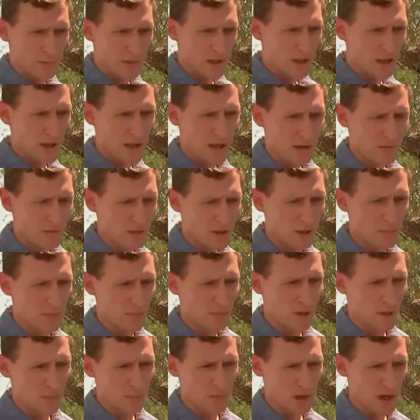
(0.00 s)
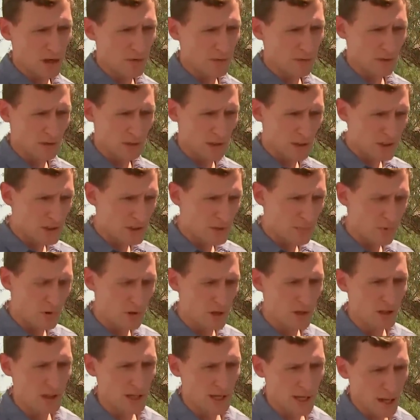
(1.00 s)
gave what he gave, and I'm, I'm grateful that he
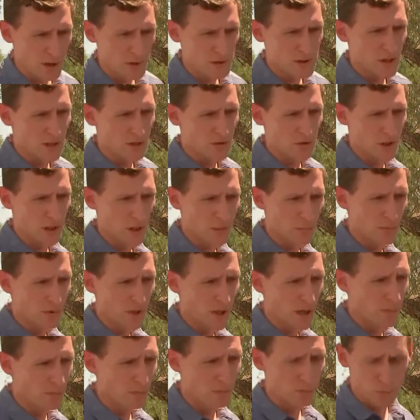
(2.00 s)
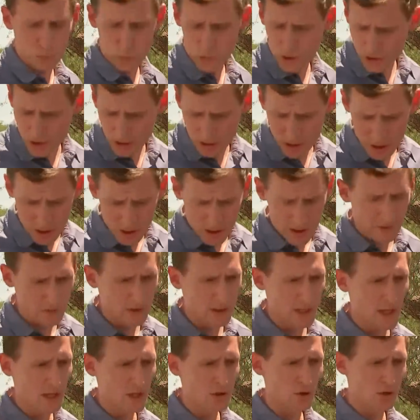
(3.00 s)
supported that outside group, and I'm working hard
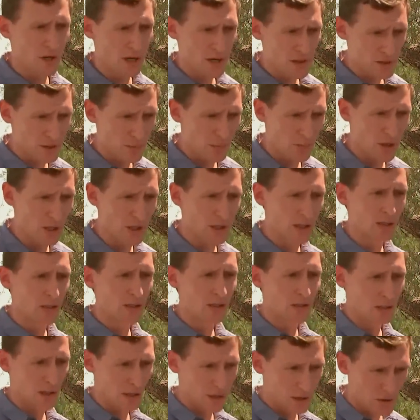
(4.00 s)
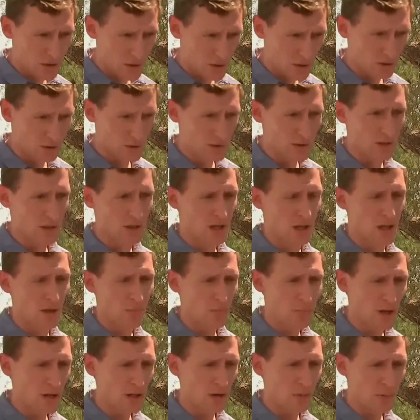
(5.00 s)
every day to raise the money internal to the
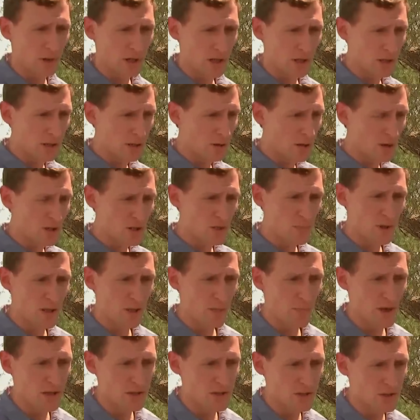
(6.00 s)
campaign that we need to go out and spread the